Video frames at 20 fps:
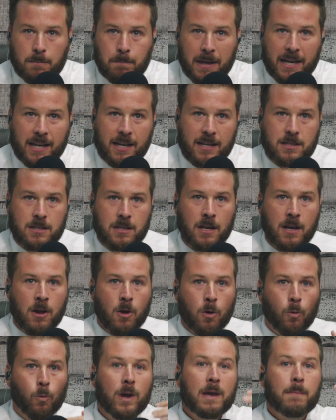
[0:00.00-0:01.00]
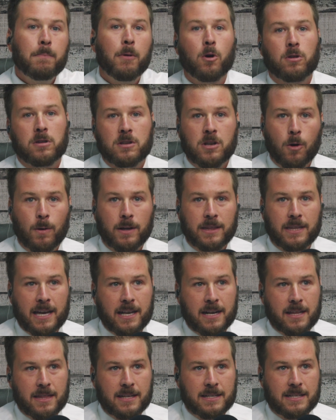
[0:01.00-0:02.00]
Because we both know at the
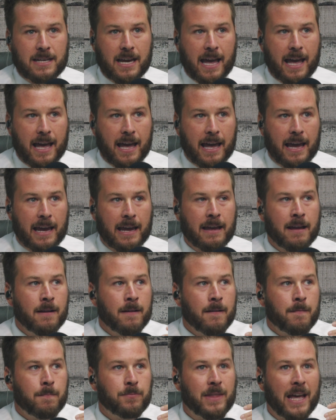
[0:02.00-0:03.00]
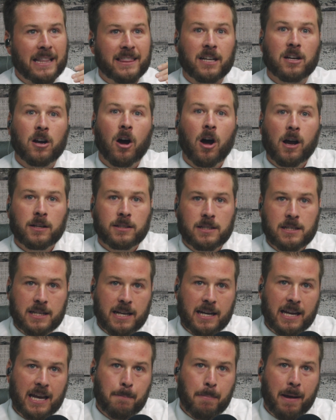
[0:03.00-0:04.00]
end of the day that the cost is going
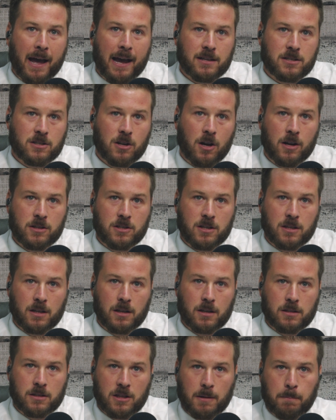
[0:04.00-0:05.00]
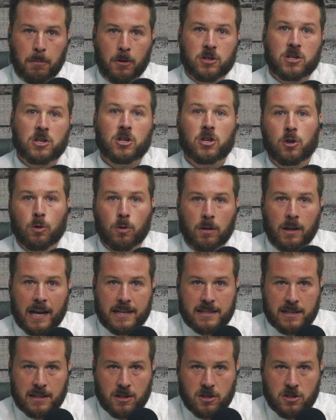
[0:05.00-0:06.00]
to get passed on to the person
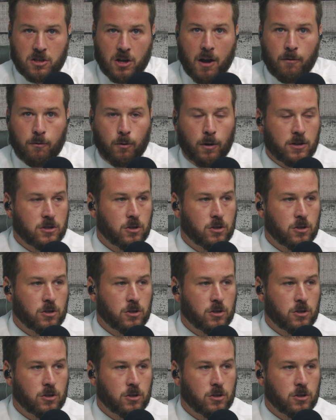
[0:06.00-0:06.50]
utilizing the software.